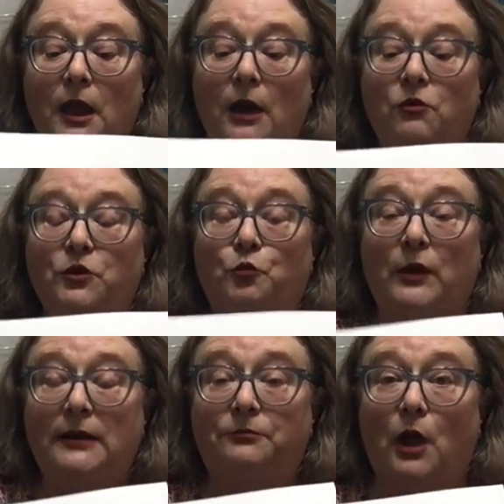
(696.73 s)
And where the
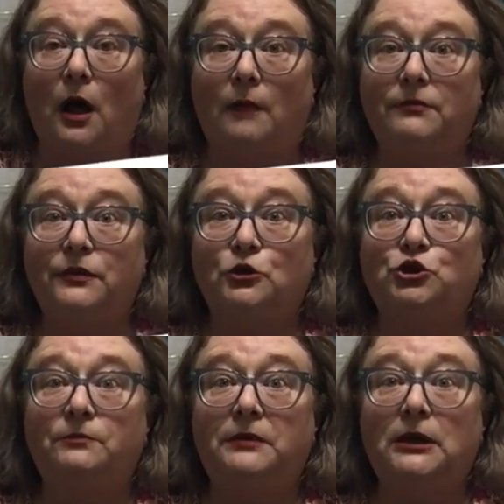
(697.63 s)
red blob, there
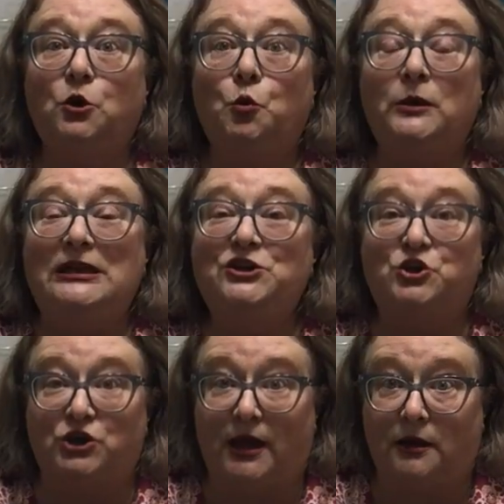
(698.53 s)
should be a green
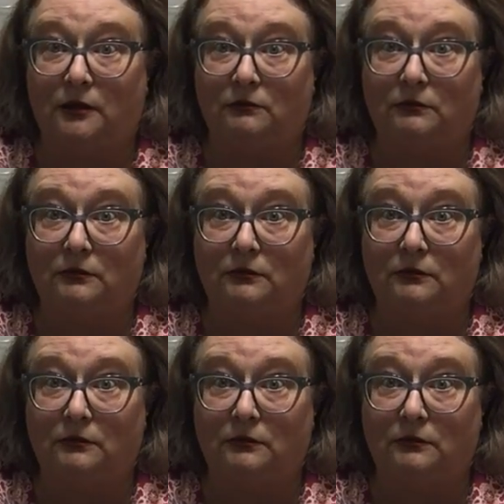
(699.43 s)
shadow.